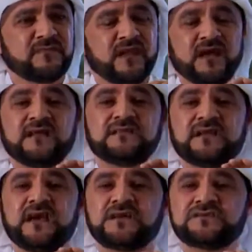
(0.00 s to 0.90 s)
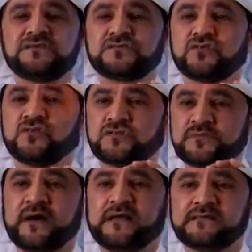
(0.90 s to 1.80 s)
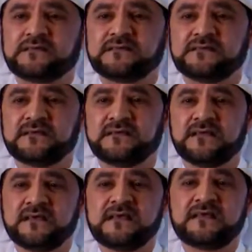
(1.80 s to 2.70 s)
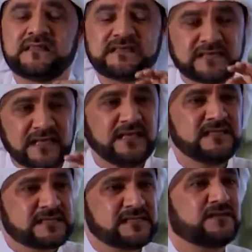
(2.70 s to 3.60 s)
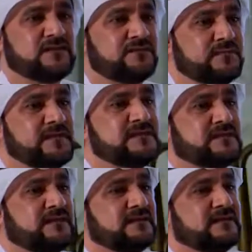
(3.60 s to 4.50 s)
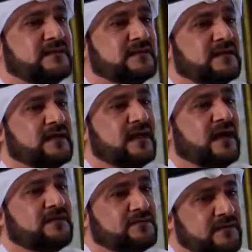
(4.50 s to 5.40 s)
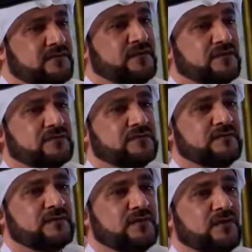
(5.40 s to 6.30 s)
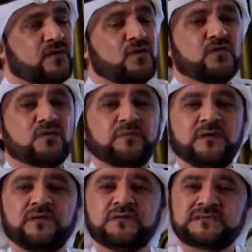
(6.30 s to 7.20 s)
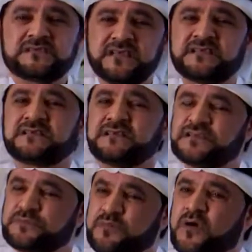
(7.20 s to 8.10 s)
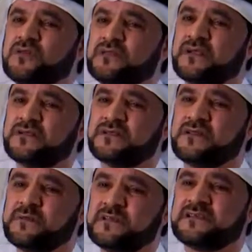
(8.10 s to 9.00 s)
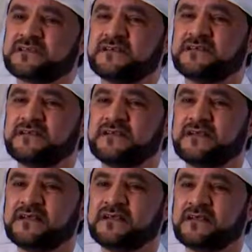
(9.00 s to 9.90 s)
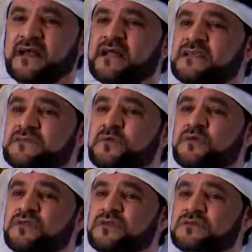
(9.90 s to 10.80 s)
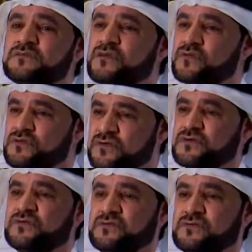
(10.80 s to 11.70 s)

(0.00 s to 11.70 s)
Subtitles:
And reaction is always bad. The second set of medicine I've given you, your body was just responding to the medicine, and responding is always good.